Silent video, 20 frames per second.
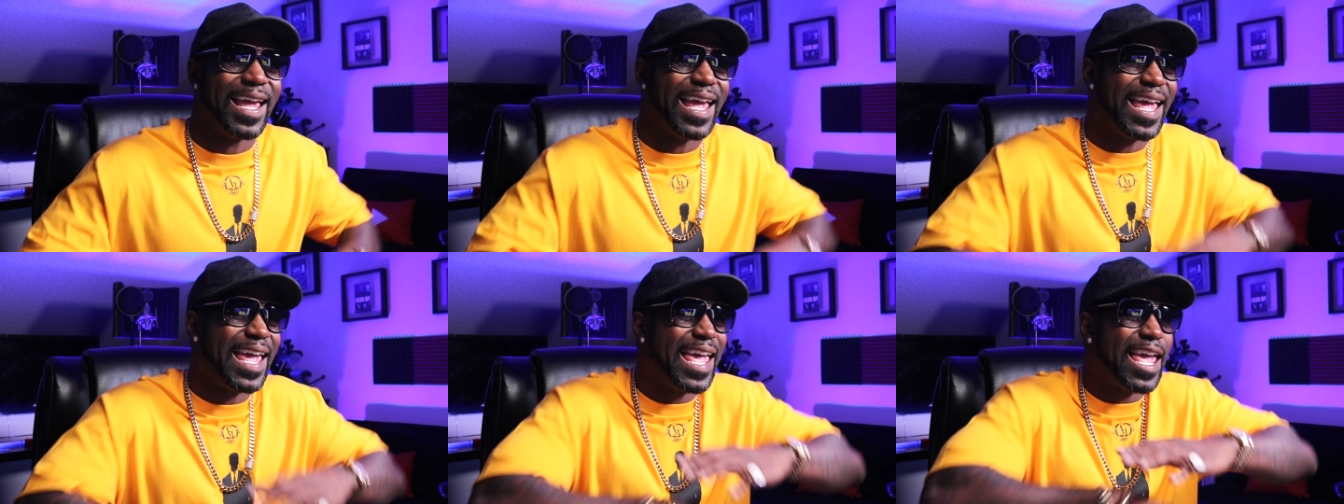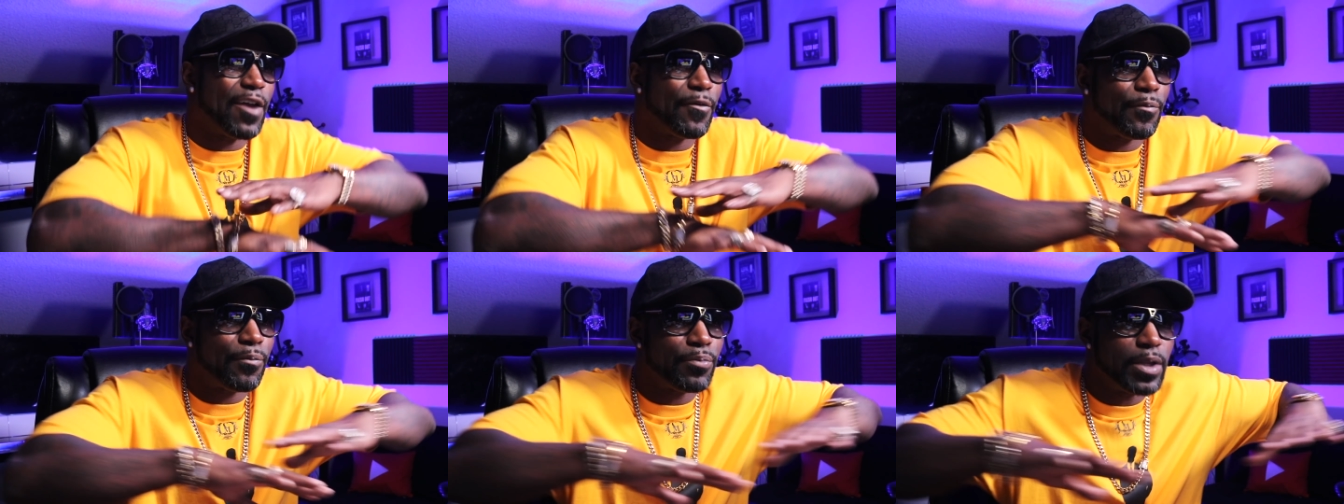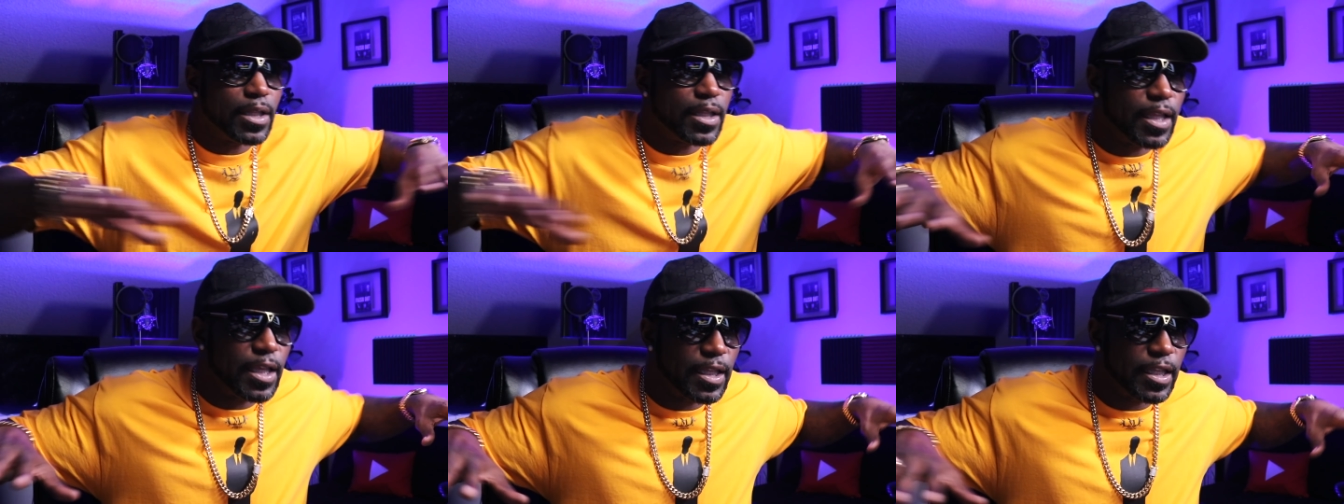
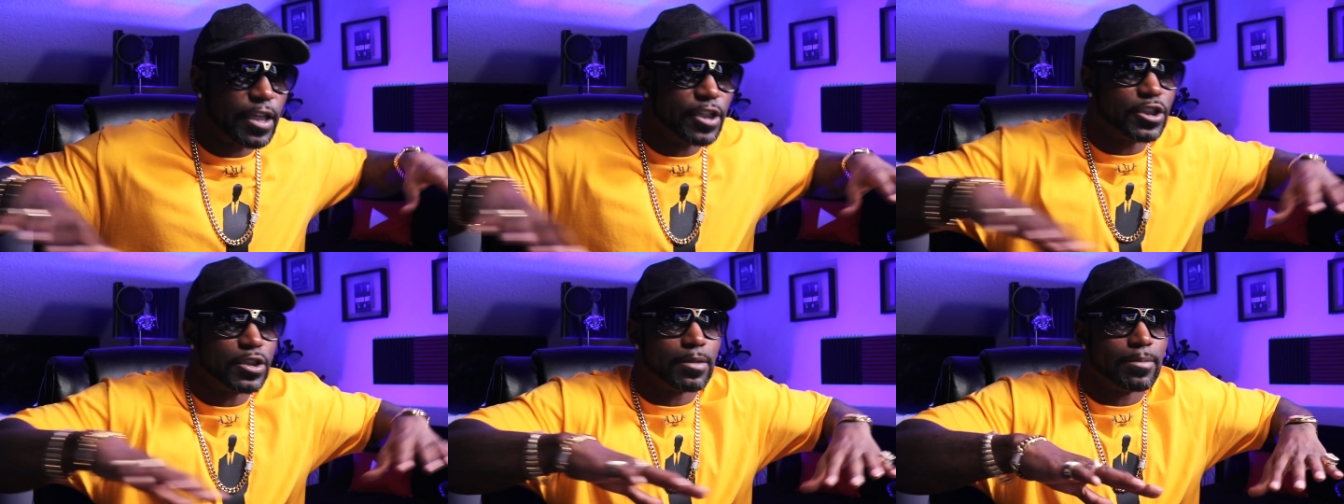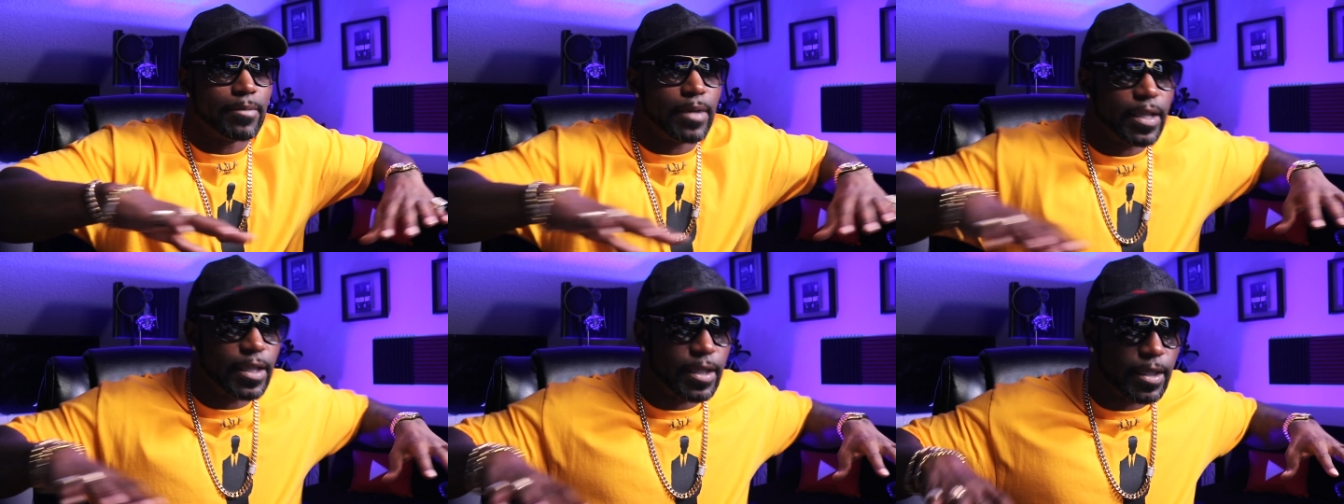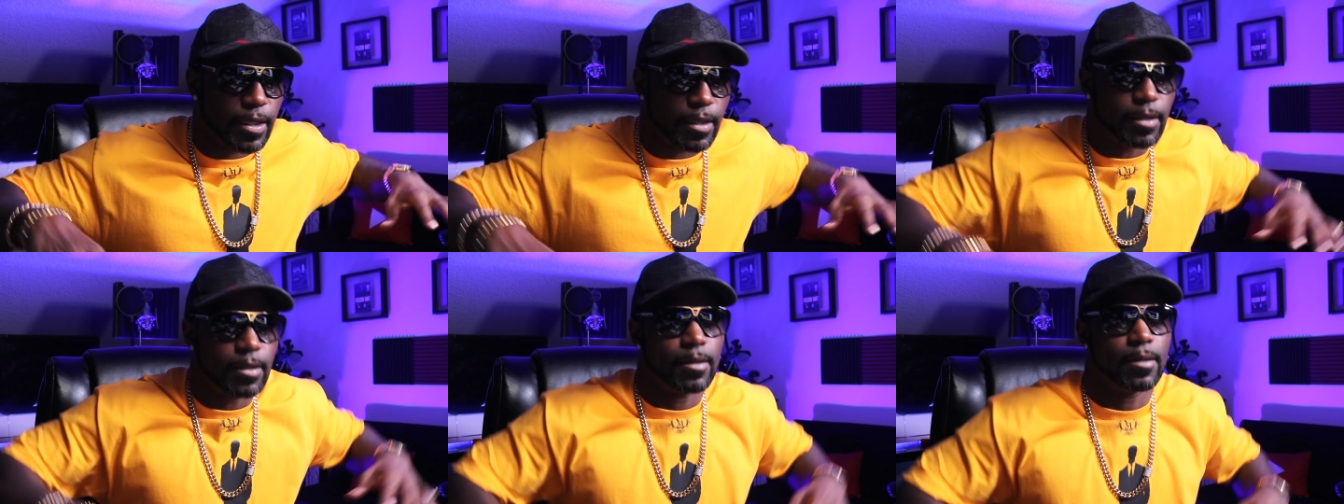Everything that you're
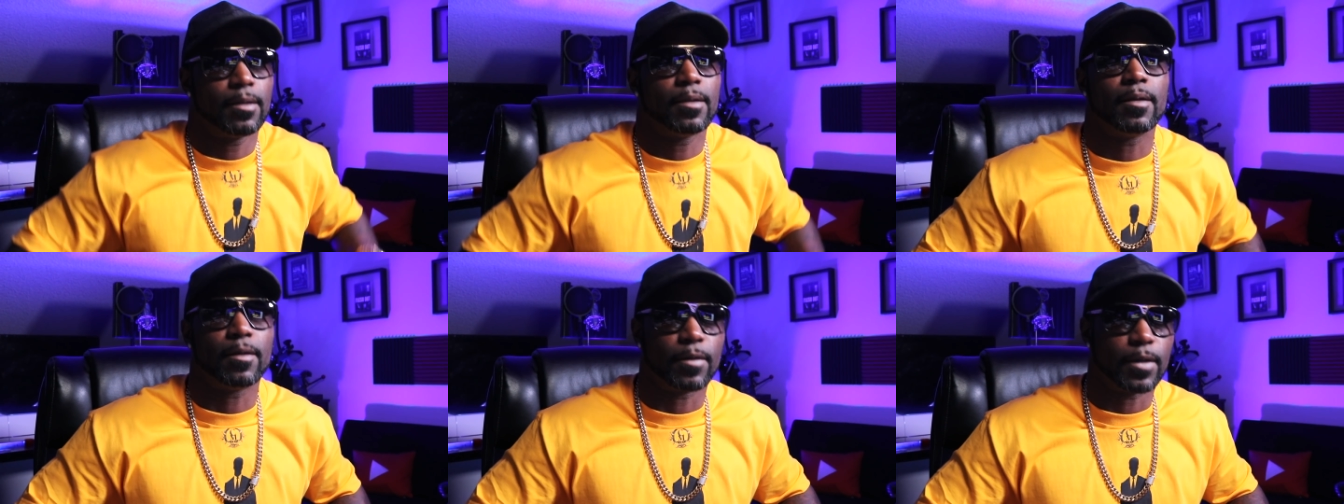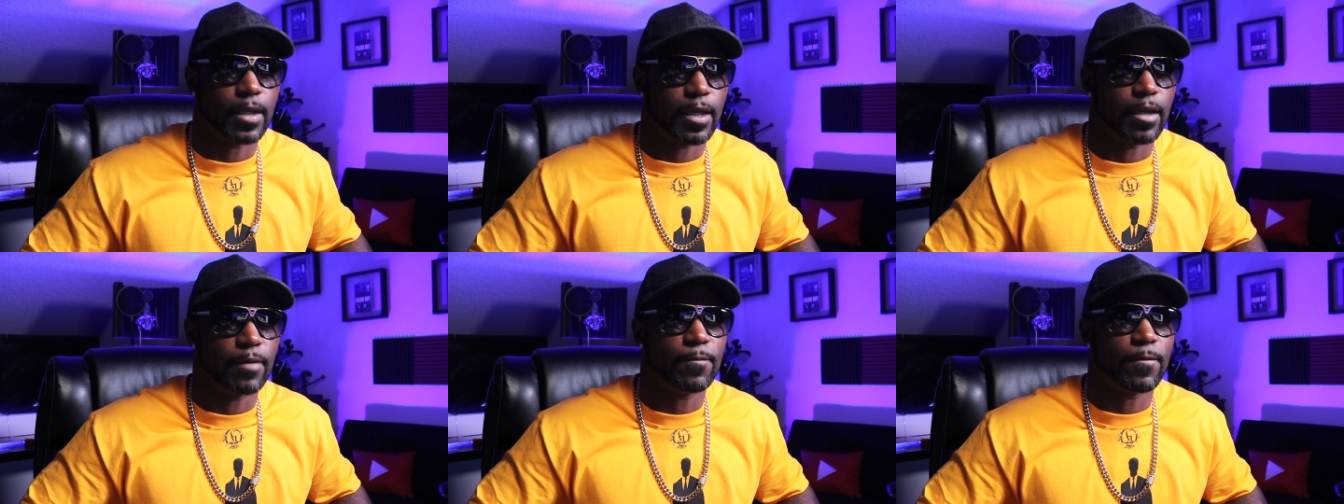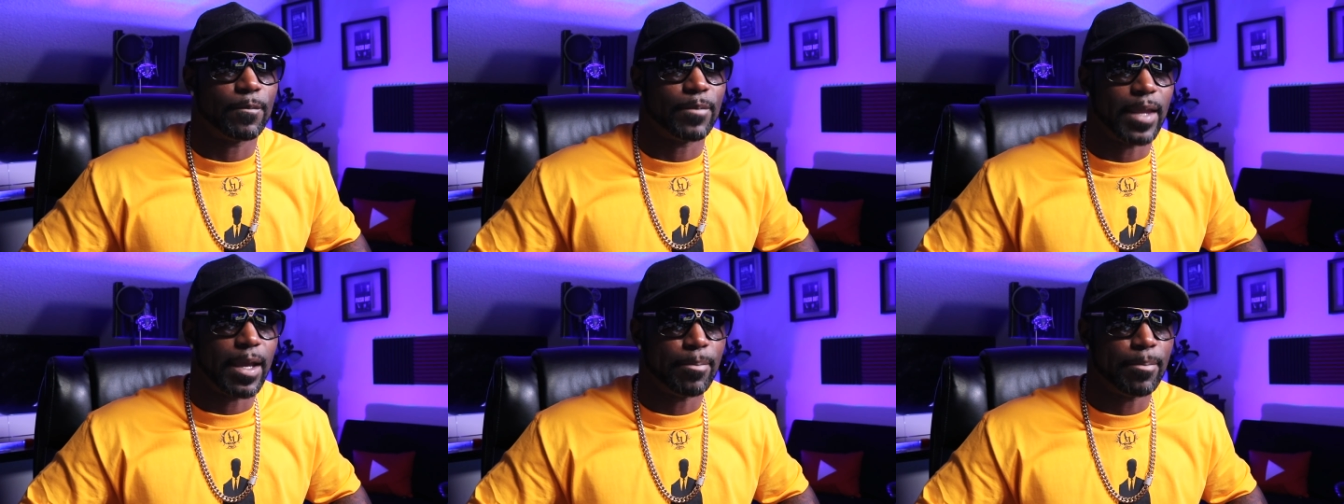making, okay, from
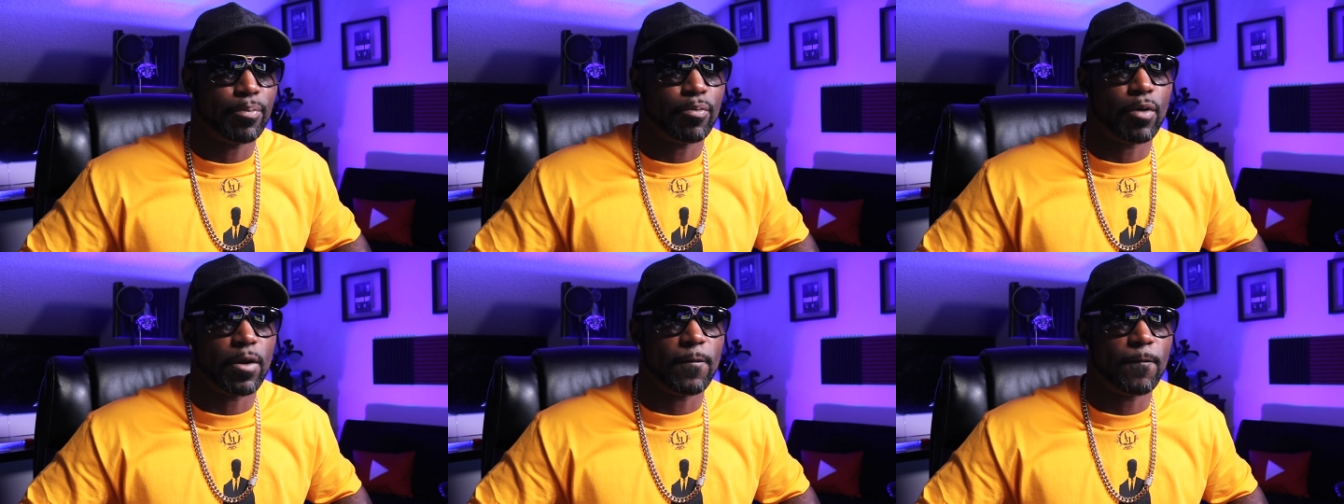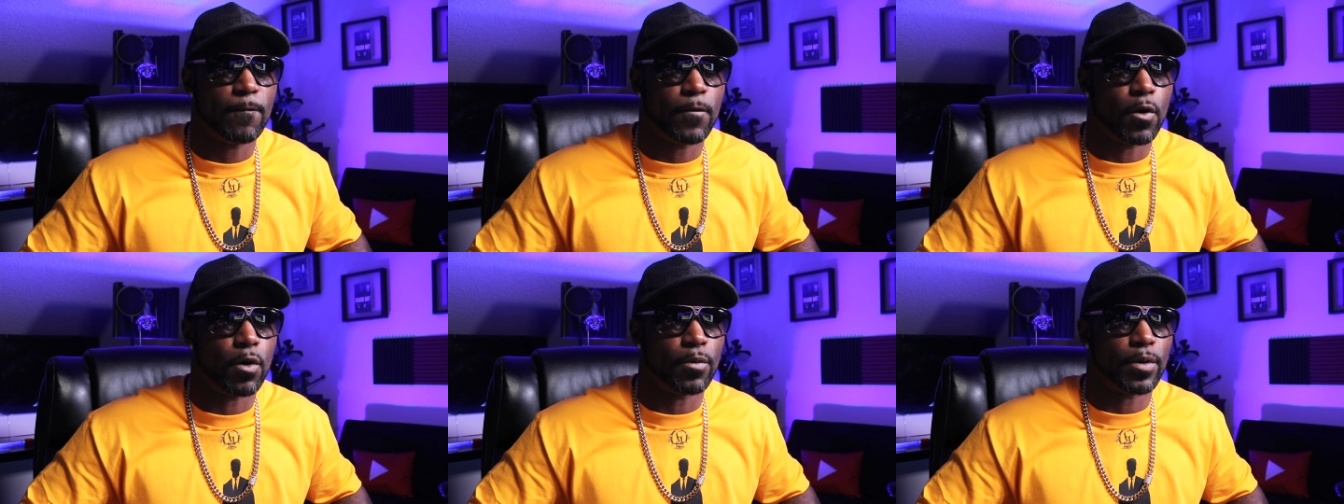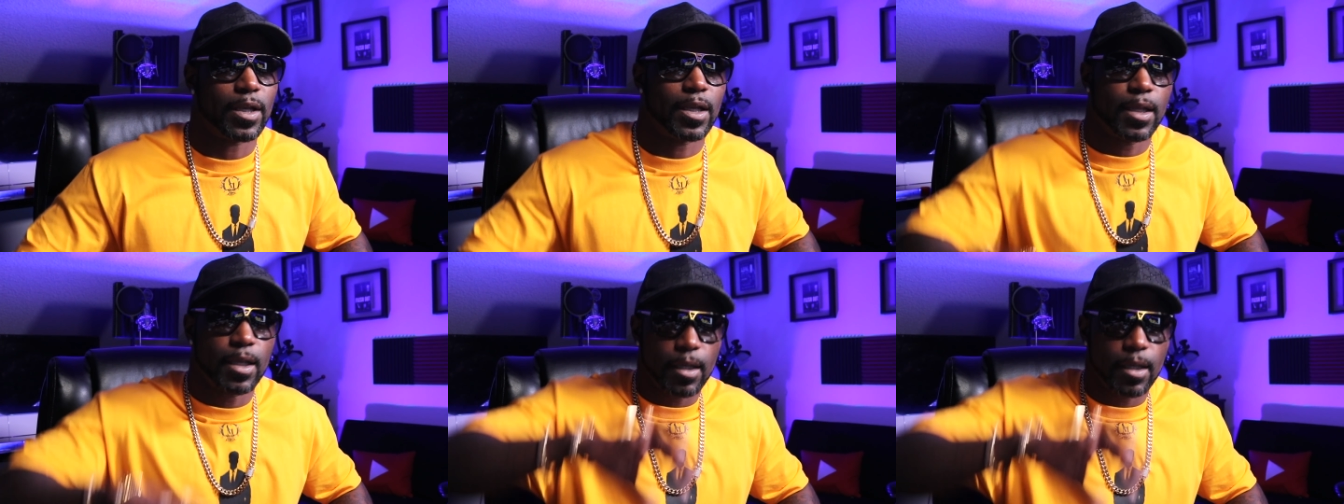that point forward,